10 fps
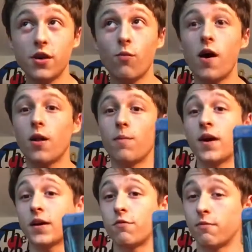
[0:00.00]
a while
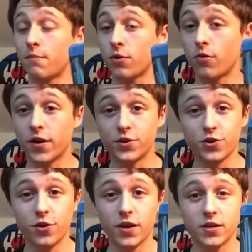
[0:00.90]
back and remember quite
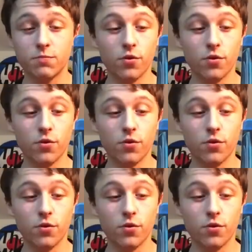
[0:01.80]
enjoying it,